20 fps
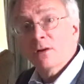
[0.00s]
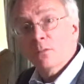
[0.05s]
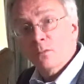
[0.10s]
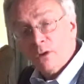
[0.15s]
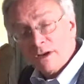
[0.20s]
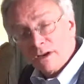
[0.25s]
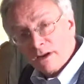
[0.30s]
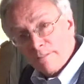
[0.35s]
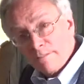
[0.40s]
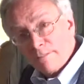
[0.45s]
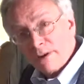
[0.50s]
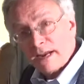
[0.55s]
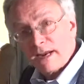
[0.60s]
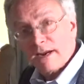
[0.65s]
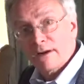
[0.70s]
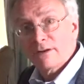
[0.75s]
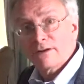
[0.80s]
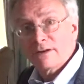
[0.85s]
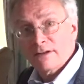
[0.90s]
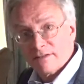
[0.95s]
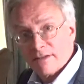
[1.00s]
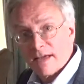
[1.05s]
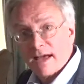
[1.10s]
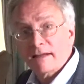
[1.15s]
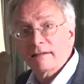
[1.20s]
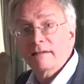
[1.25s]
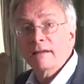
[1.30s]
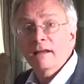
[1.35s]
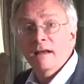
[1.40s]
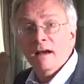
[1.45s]
would compare to
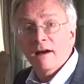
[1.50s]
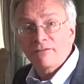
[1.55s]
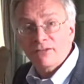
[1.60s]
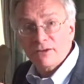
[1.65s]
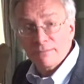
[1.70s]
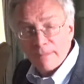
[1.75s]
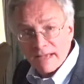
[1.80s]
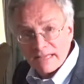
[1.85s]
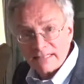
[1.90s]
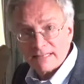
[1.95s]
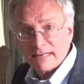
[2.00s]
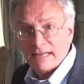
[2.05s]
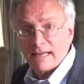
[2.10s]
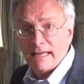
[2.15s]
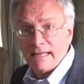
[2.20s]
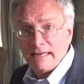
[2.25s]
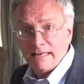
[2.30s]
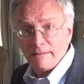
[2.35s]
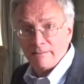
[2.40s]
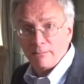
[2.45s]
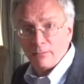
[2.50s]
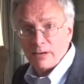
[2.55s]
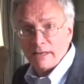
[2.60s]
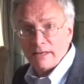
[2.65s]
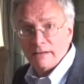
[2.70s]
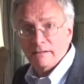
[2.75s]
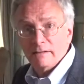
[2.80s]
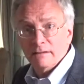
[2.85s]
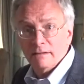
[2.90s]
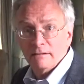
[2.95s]
that of domesticated
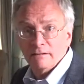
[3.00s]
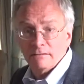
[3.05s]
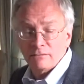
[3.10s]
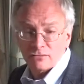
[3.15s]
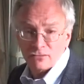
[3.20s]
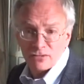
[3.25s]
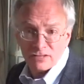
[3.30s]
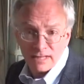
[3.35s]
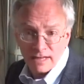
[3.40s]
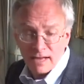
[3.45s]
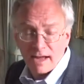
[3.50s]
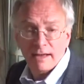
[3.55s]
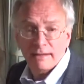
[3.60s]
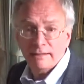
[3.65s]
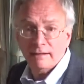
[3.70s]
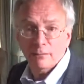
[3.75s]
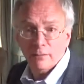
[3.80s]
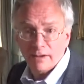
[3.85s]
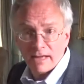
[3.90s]
breed, the kind that we